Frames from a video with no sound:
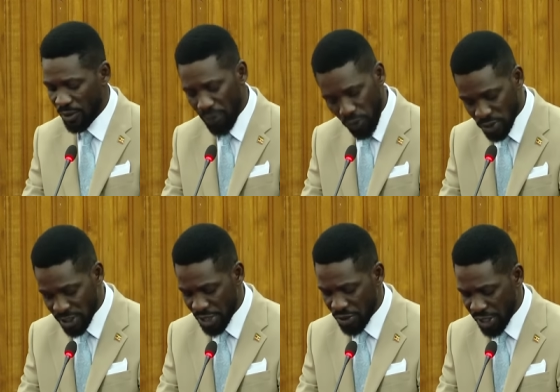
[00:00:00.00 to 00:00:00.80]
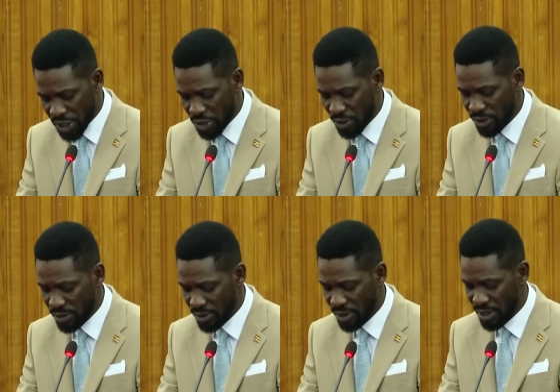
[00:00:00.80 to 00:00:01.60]
Because
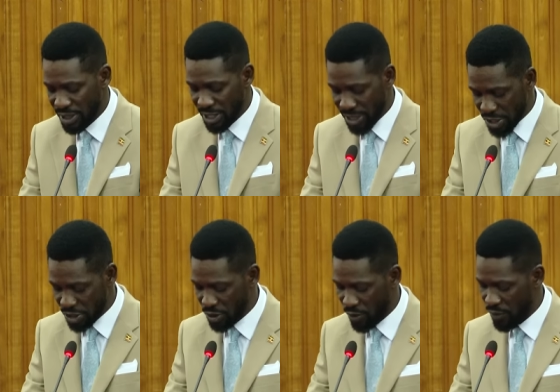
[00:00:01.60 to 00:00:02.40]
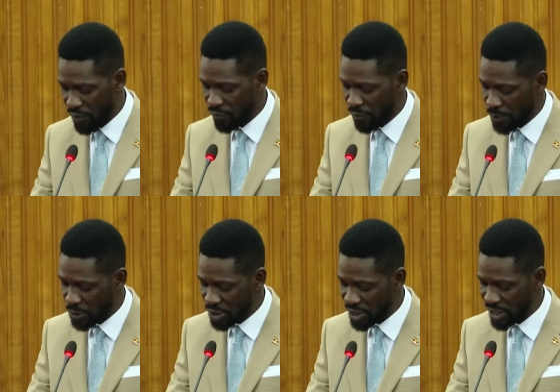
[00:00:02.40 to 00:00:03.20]
education is essential for
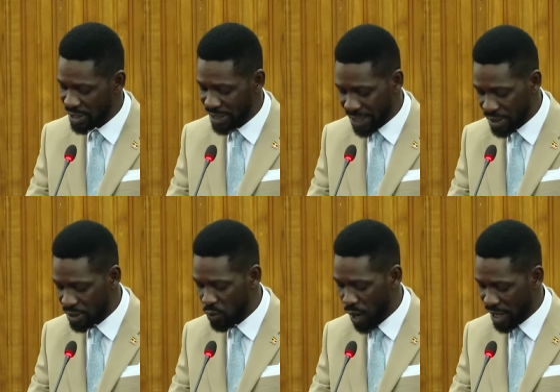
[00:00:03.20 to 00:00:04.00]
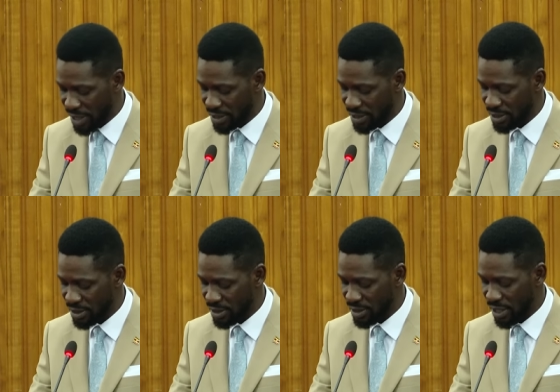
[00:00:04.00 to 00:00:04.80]
producing skilled workers,
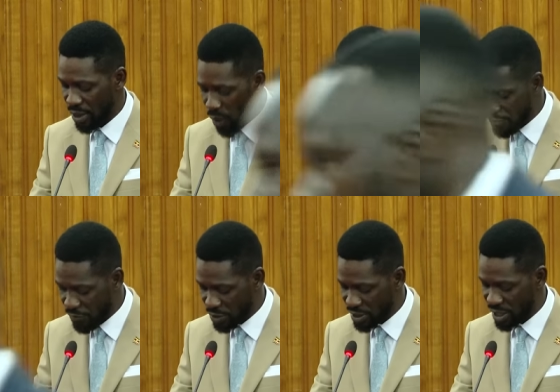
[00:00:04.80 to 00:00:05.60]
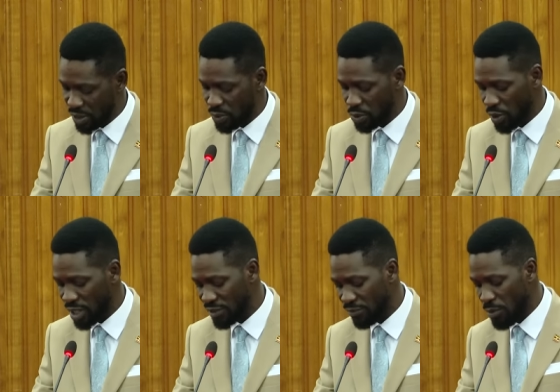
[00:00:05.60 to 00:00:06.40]
a workforce that will
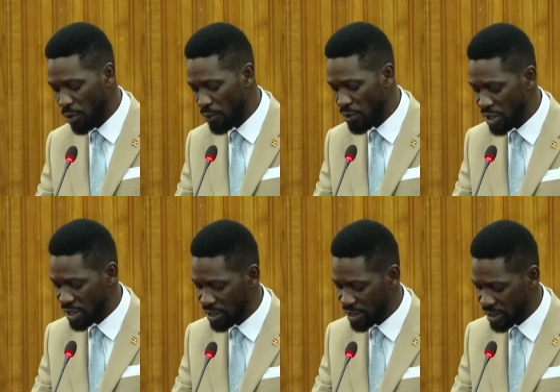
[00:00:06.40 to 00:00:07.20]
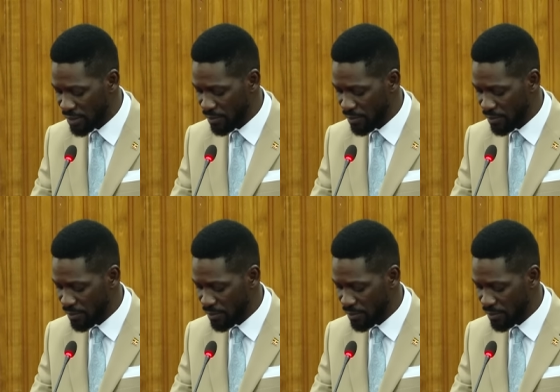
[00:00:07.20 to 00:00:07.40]
transform communities,